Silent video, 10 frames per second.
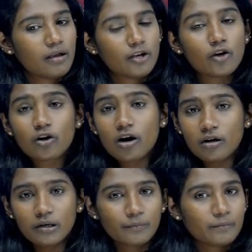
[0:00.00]

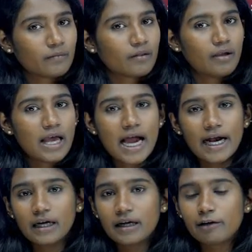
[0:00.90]
Neuron
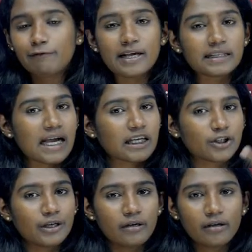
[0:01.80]
and reflex
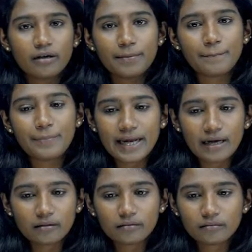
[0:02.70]
action, brain.